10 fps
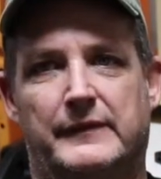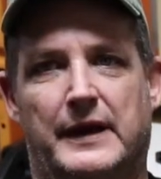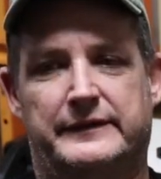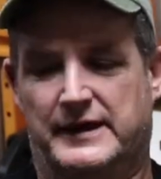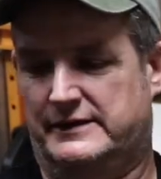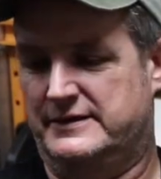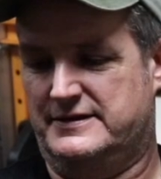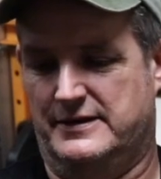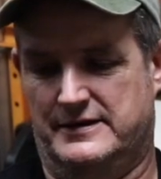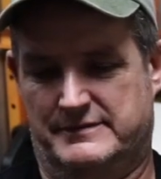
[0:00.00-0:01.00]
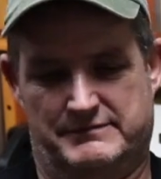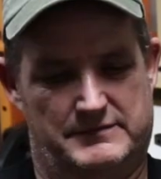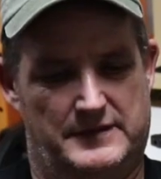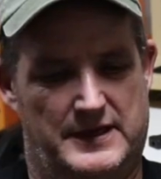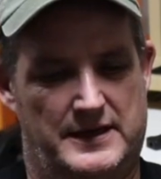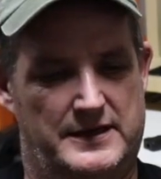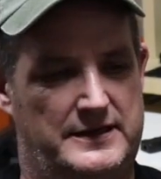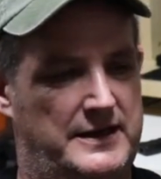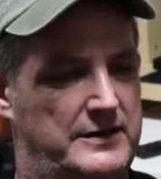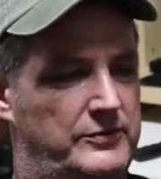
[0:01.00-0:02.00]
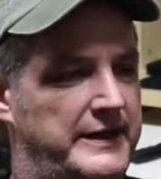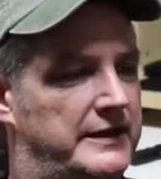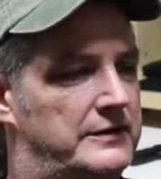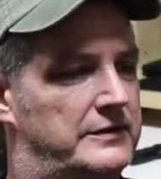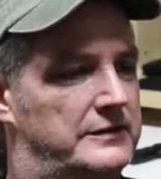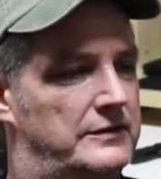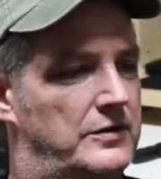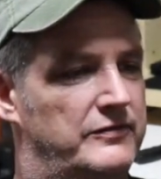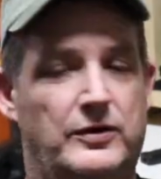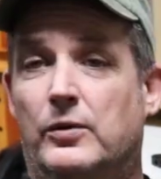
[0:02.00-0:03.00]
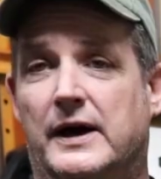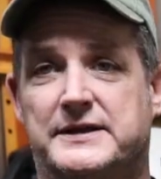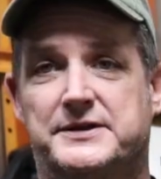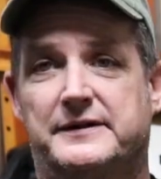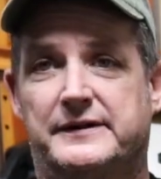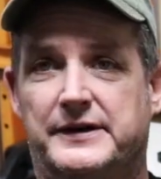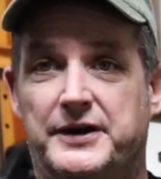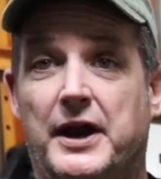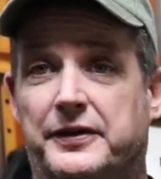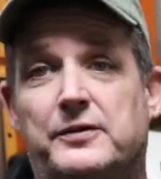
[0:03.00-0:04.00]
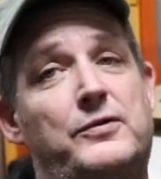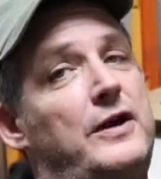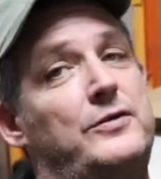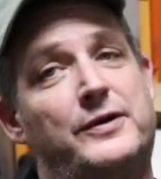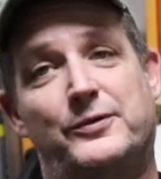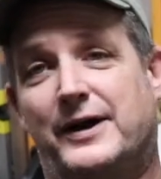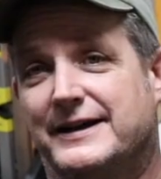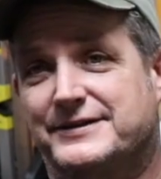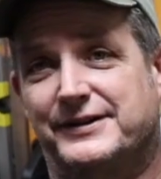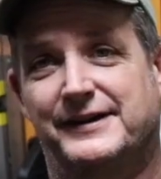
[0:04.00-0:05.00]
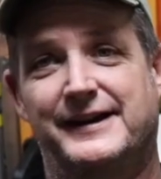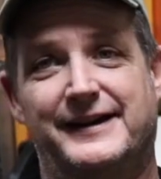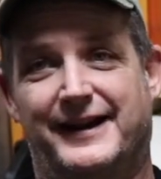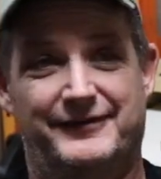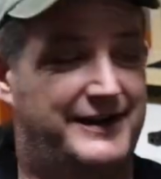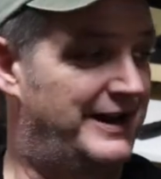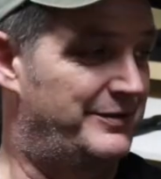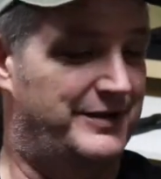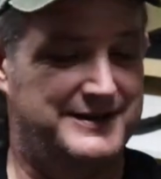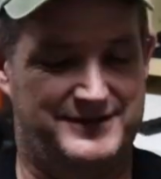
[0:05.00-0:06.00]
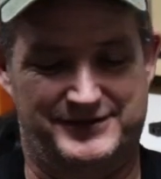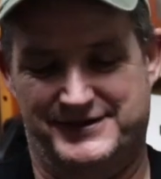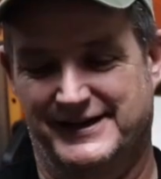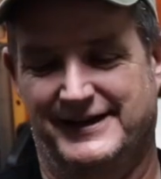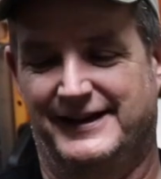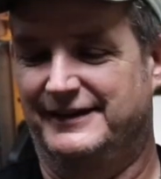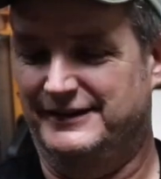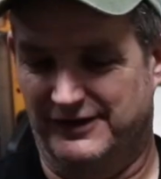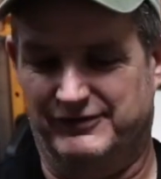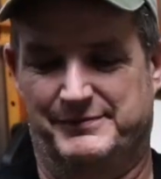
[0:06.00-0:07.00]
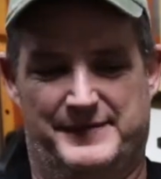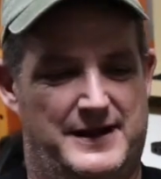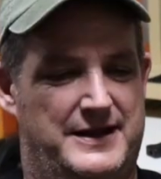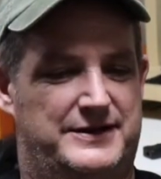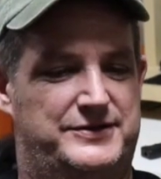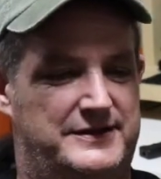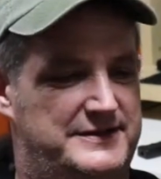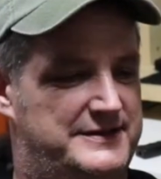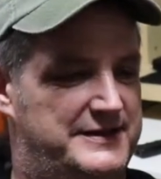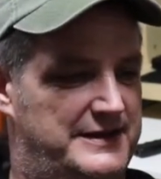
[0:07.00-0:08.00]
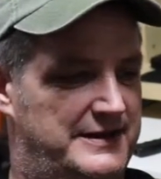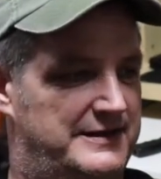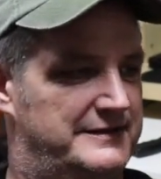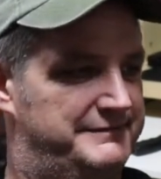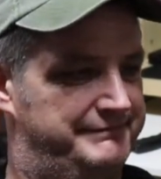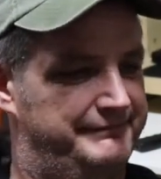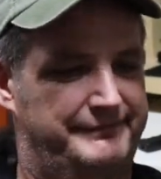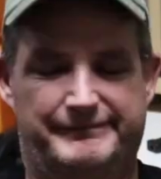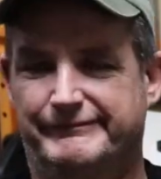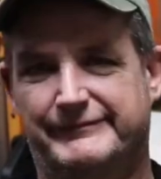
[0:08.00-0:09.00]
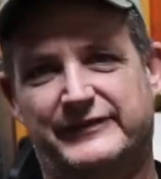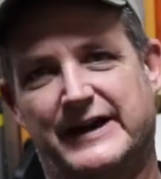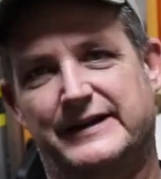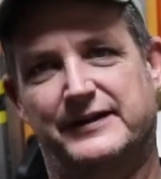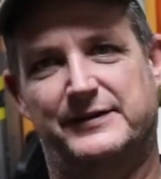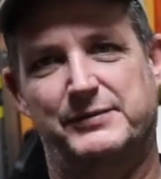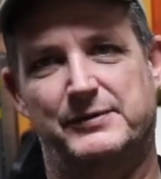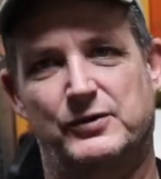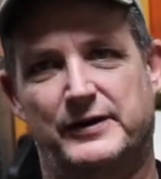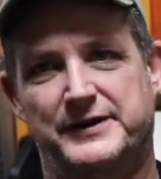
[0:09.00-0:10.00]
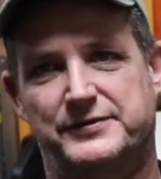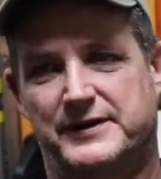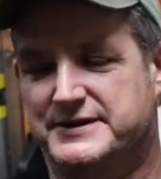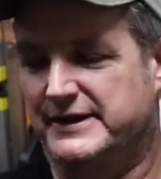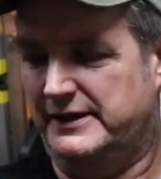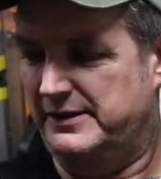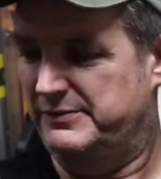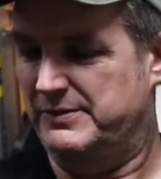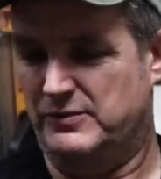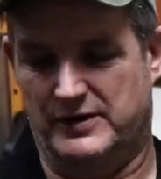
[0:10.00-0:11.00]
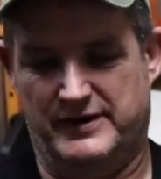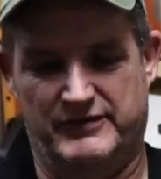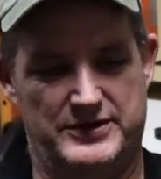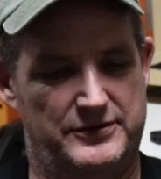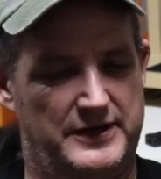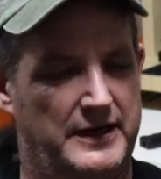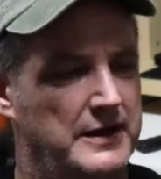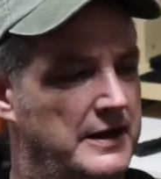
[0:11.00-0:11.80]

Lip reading: I'll take this gun any day of the week over a Wasser. Nothing wrong with a Wasser. I've got Wassers, love them. Just find this a bit more interesting and a bit more heavy duty.